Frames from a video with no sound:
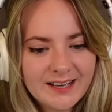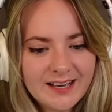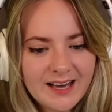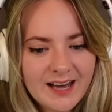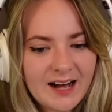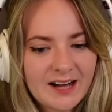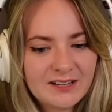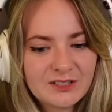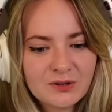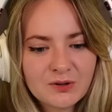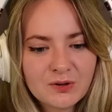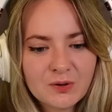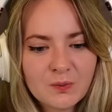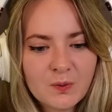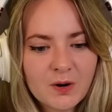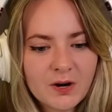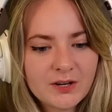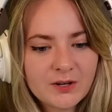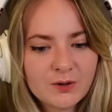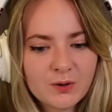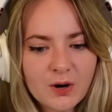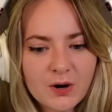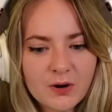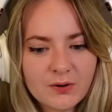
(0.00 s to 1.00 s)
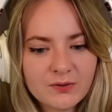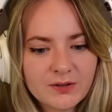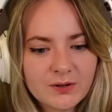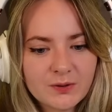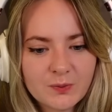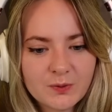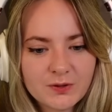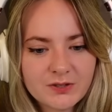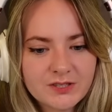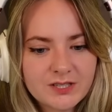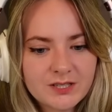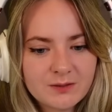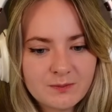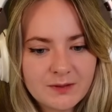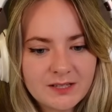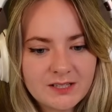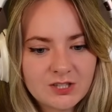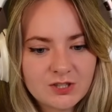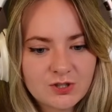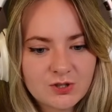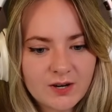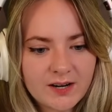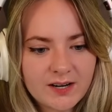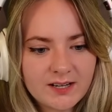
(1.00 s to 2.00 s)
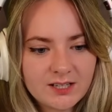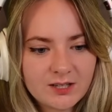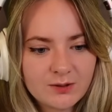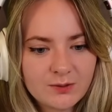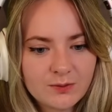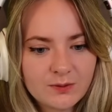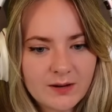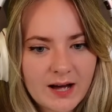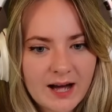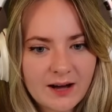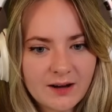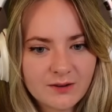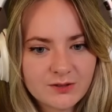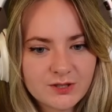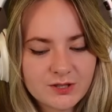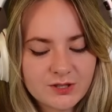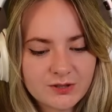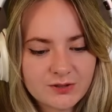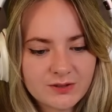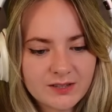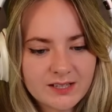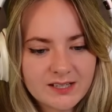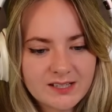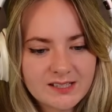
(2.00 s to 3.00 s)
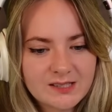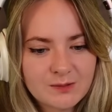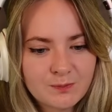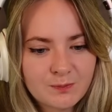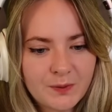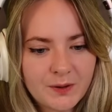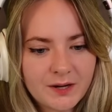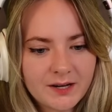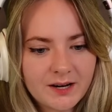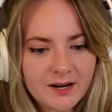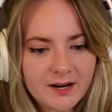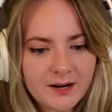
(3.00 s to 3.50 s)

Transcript: I don't know why your owner wanted me to train you how to do this, but